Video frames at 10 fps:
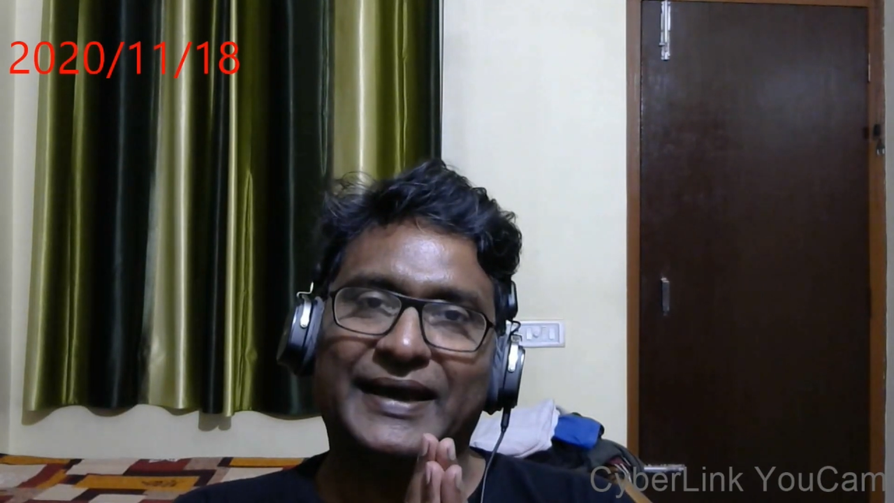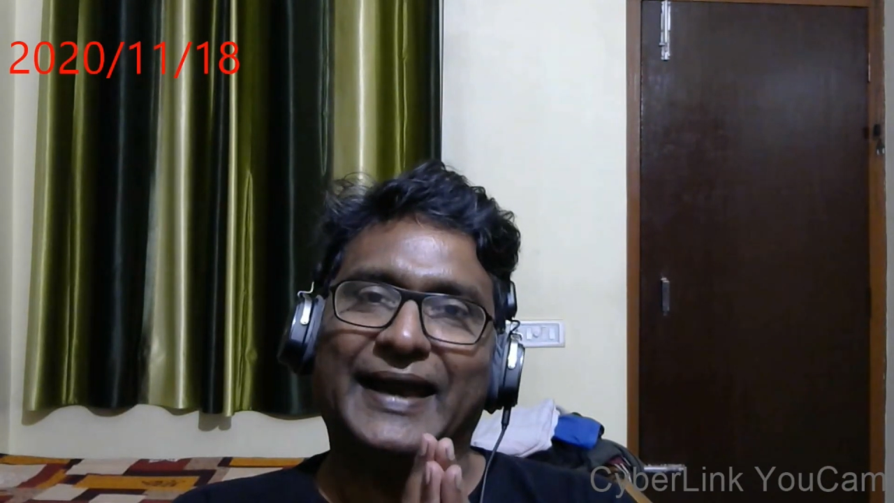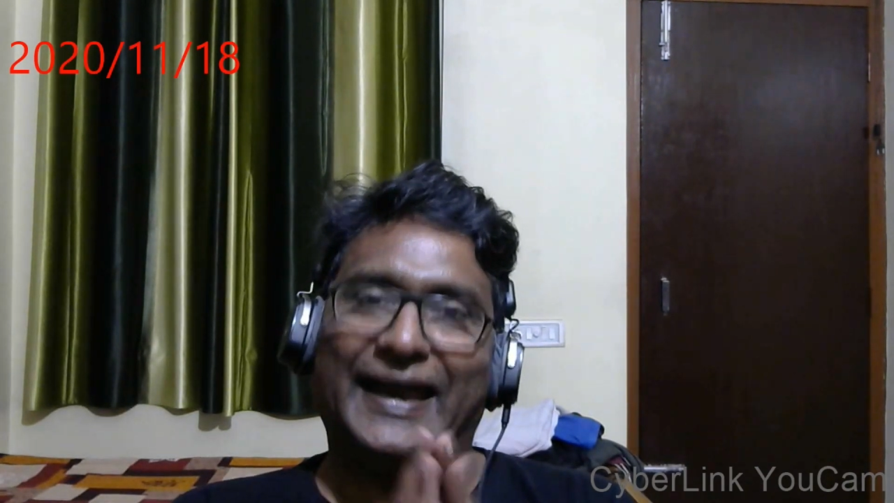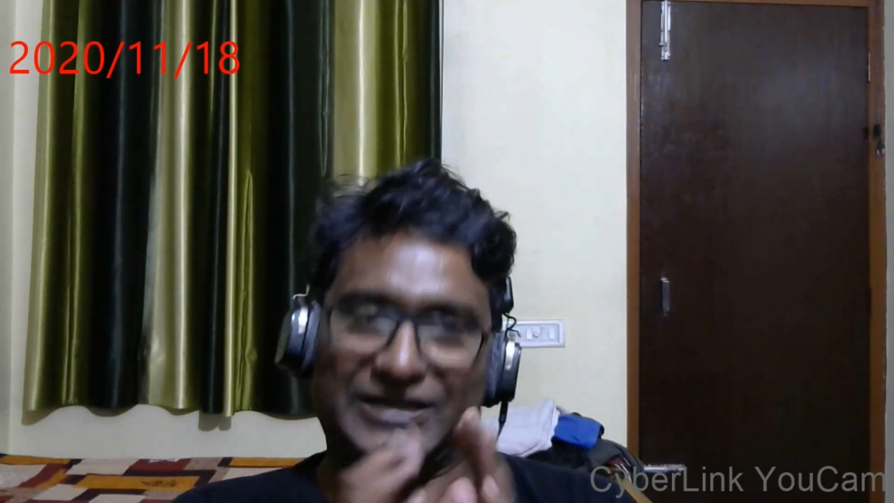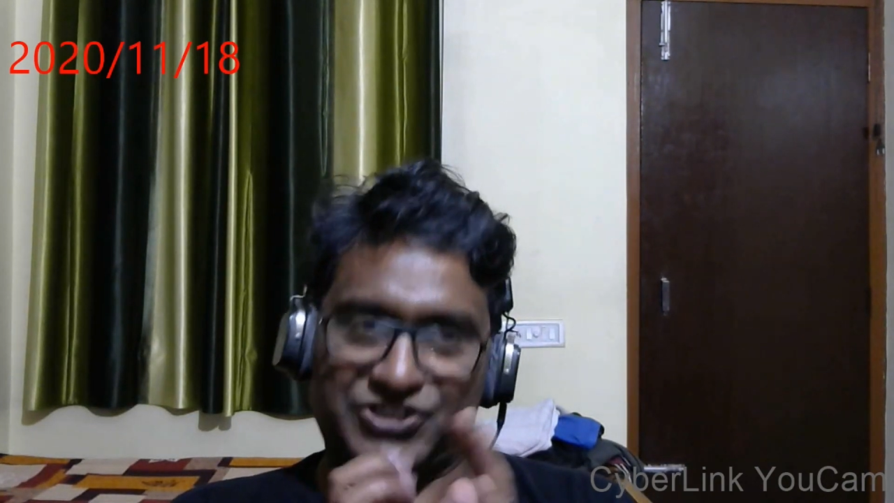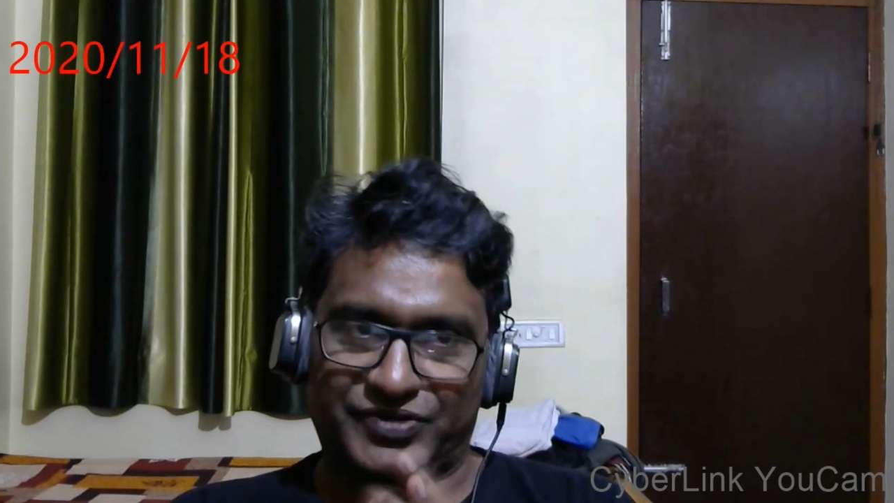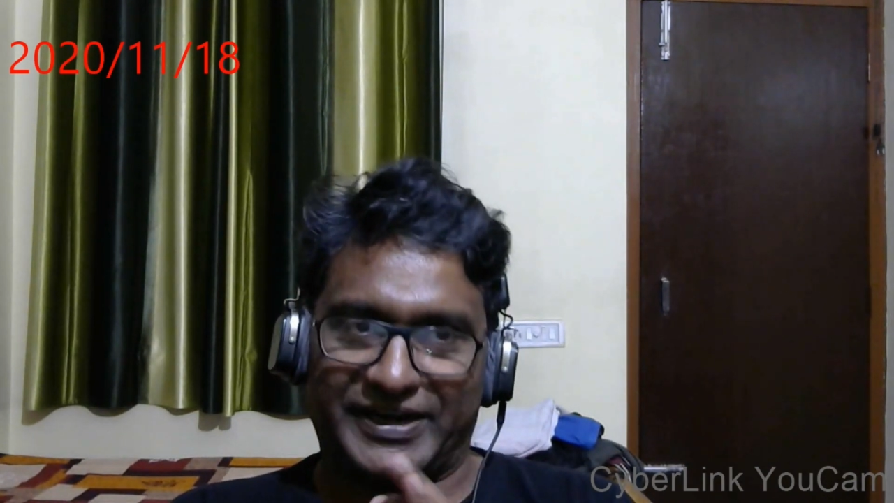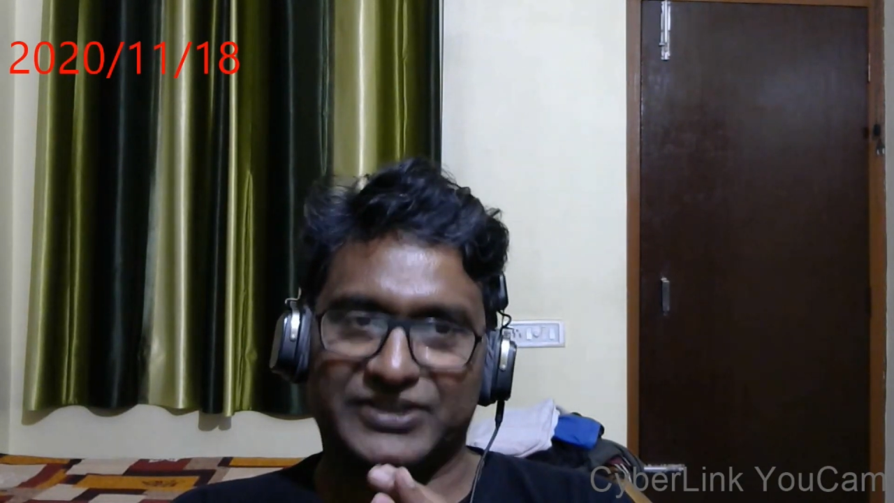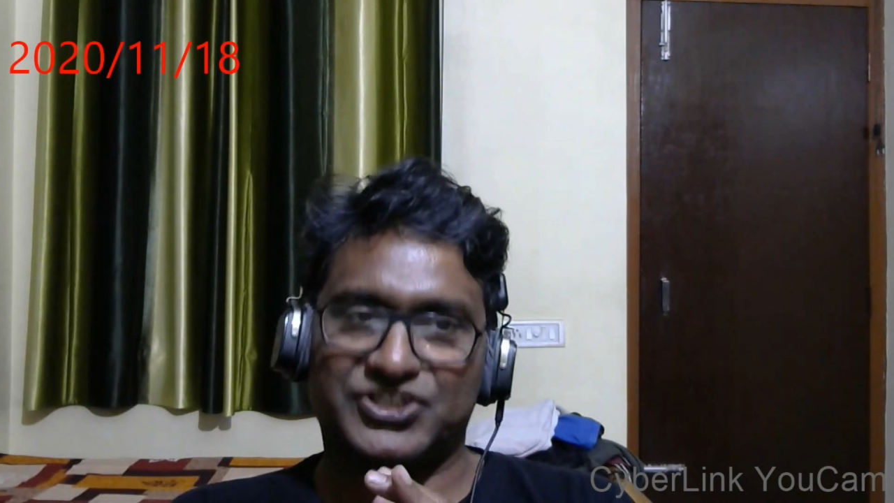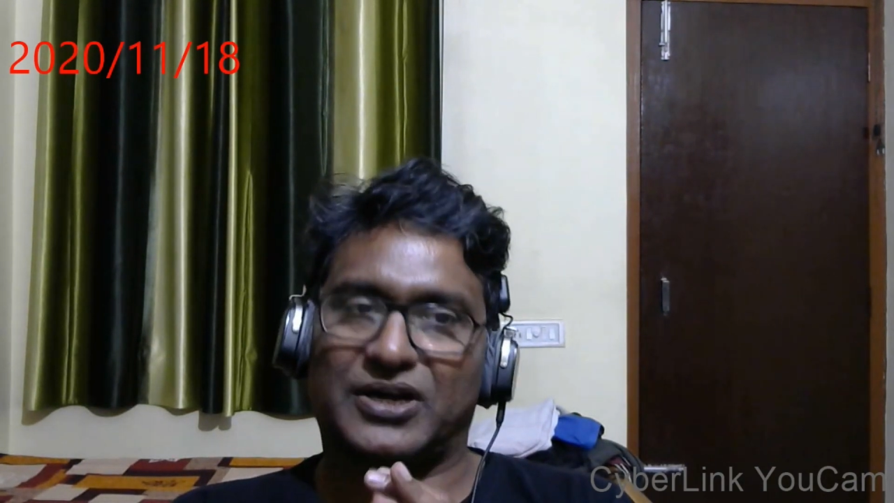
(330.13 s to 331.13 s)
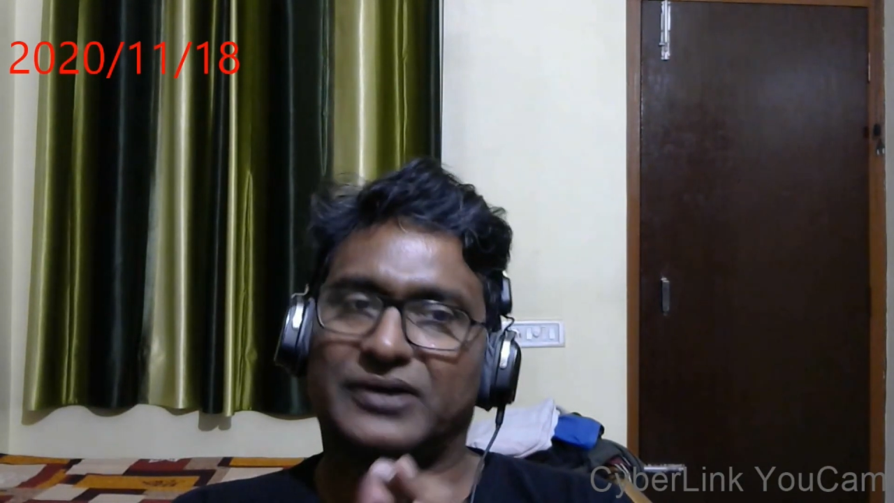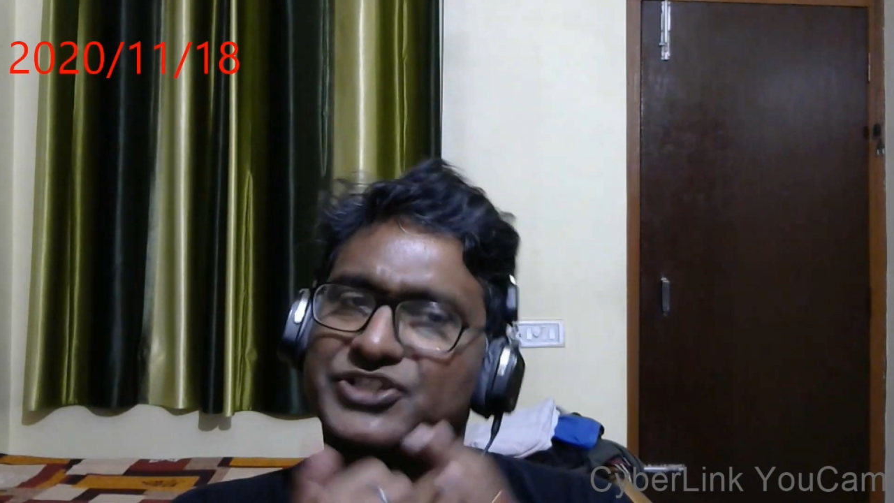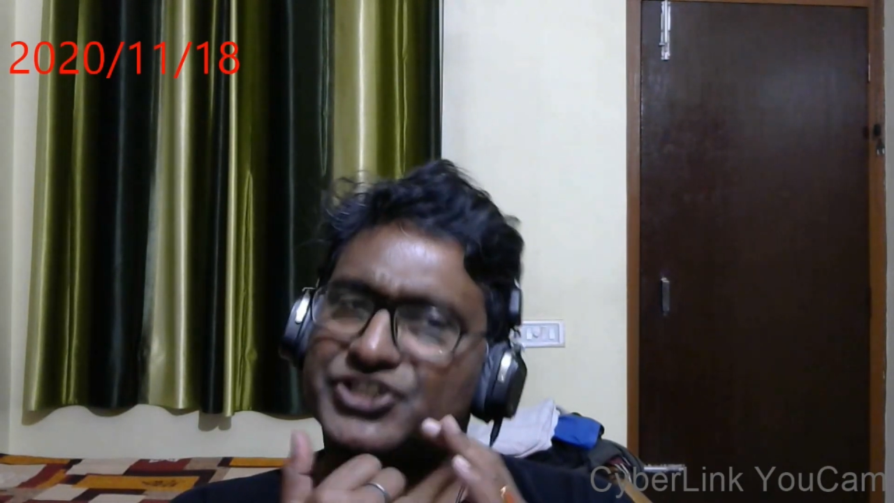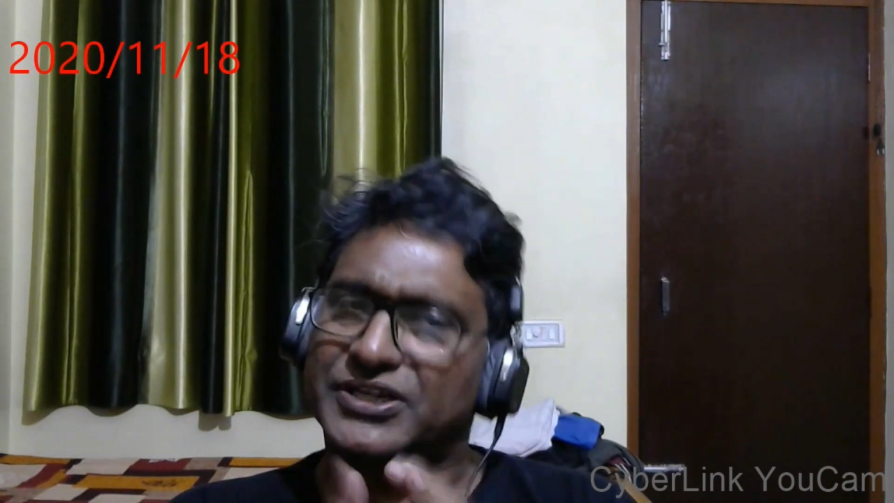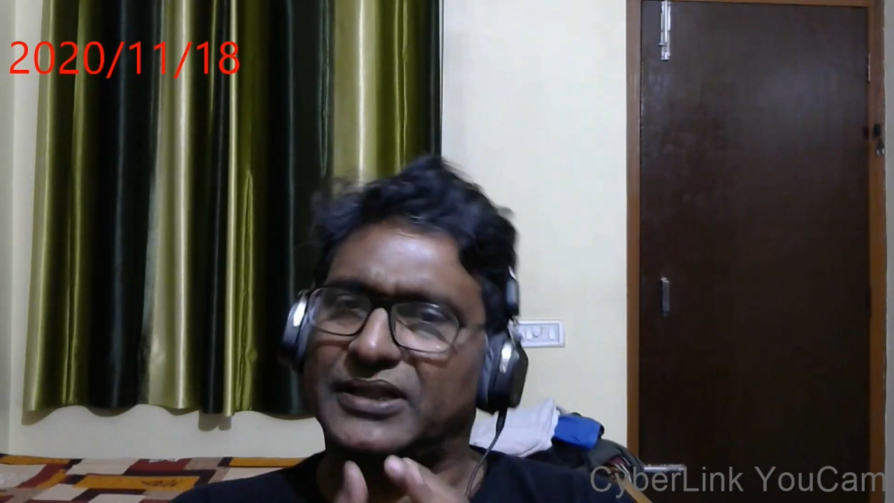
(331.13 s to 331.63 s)
X-rays are
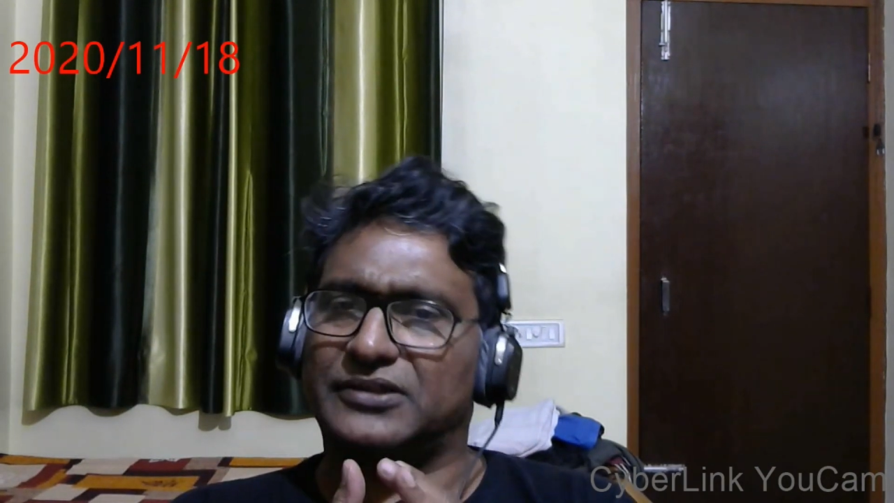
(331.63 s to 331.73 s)
still